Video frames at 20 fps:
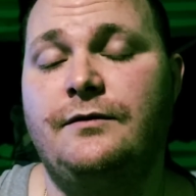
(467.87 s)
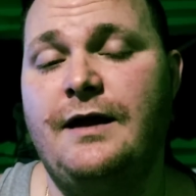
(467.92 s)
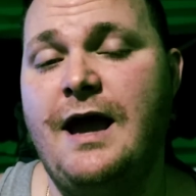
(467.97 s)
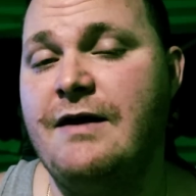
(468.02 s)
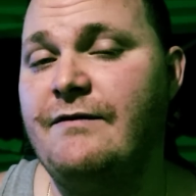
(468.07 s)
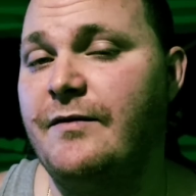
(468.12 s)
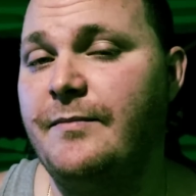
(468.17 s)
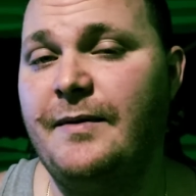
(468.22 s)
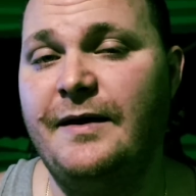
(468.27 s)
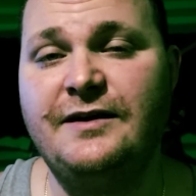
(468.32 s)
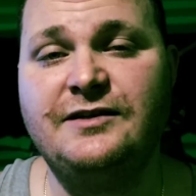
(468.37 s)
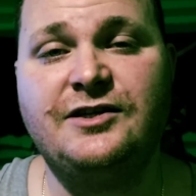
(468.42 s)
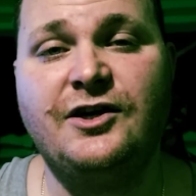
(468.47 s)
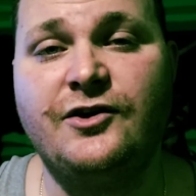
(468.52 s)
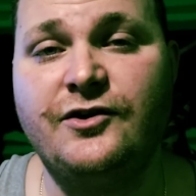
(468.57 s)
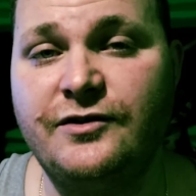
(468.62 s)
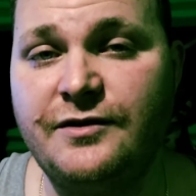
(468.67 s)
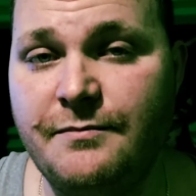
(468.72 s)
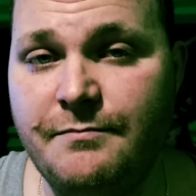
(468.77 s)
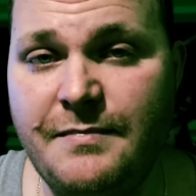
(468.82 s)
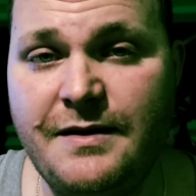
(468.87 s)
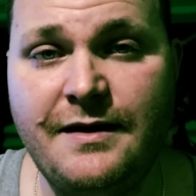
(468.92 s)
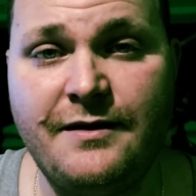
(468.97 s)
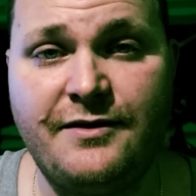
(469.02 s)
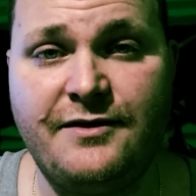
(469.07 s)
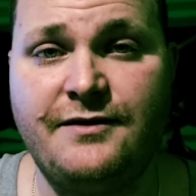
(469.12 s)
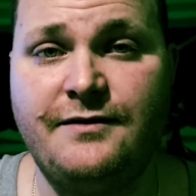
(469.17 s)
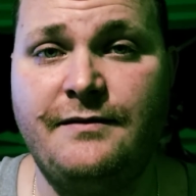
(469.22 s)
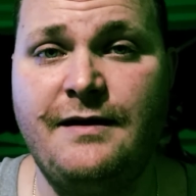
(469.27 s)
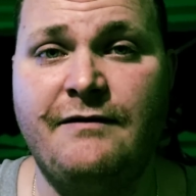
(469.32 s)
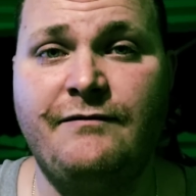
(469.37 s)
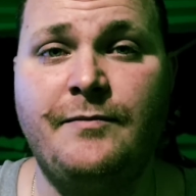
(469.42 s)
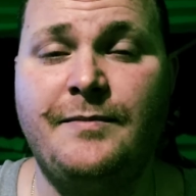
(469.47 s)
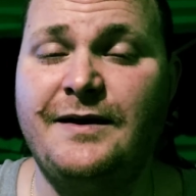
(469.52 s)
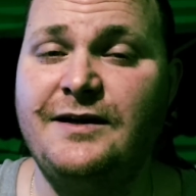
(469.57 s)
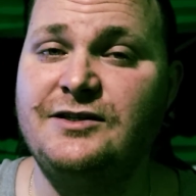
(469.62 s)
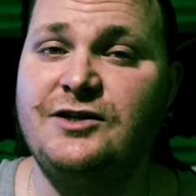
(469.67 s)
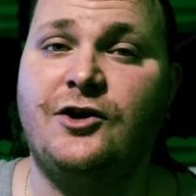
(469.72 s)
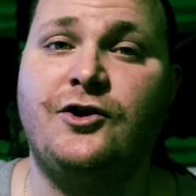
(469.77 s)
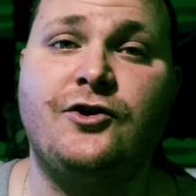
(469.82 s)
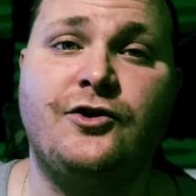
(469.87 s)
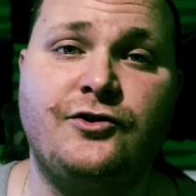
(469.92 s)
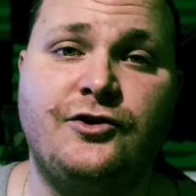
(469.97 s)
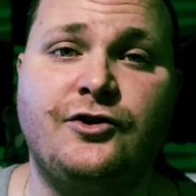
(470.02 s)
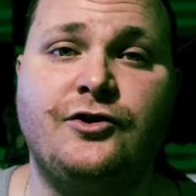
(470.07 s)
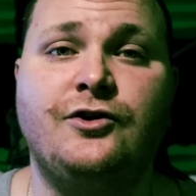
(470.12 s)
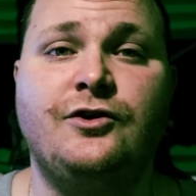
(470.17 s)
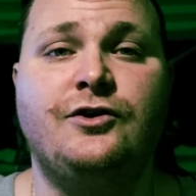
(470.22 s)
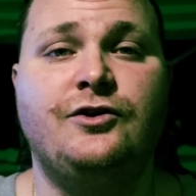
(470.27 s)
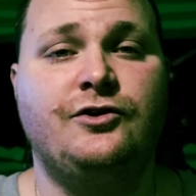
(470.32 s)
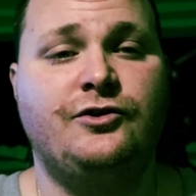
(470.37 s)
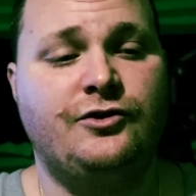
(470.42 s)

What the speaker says: Everybody's heard the myth. Everybody's heard